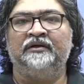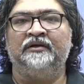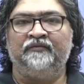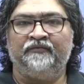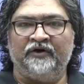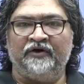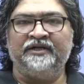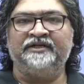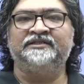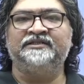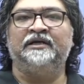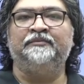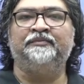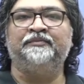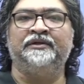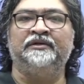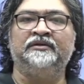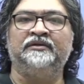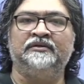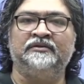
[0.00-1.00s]
For
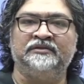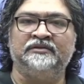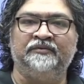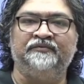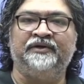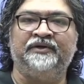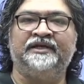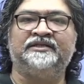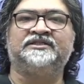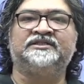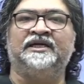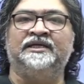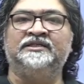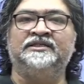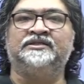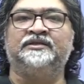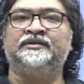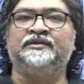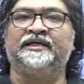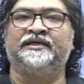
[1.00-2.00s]
example, the way
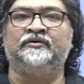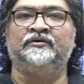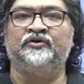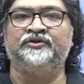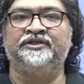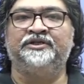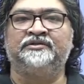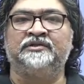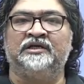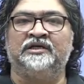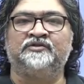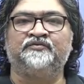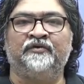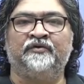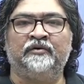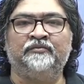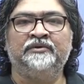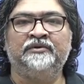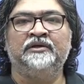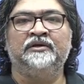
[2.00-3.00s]
science and technology
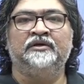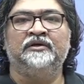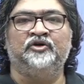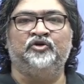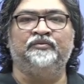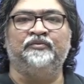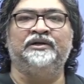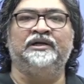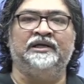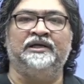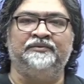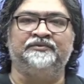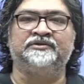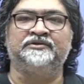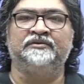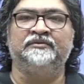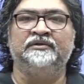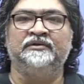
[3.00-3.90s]
transform human lives,